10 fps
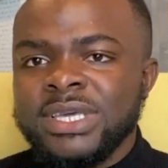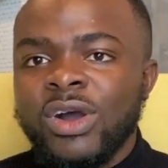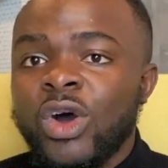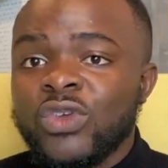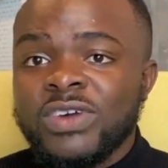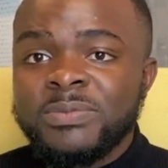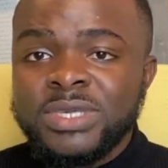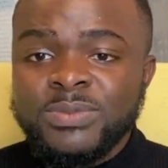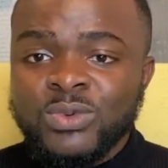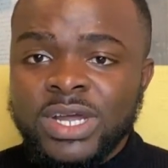all over
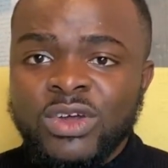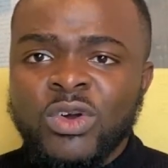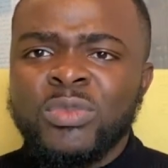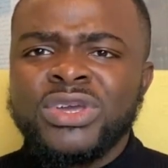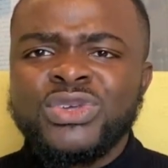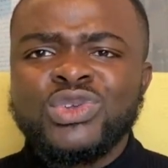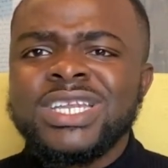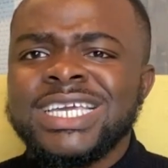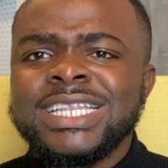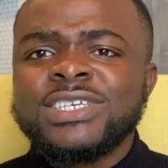people and all, but
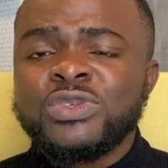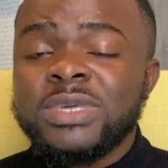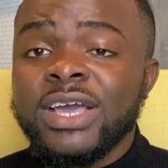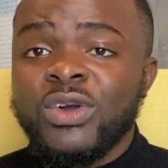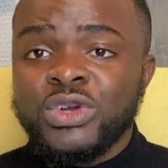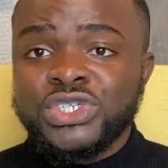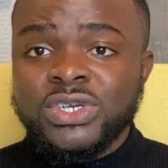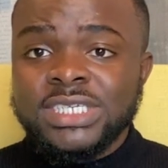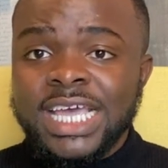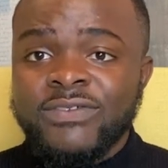it needs to be a
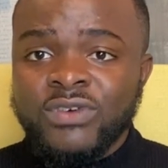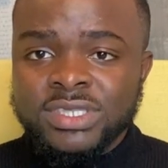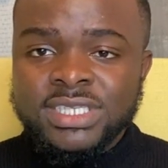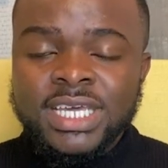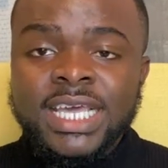conscious effort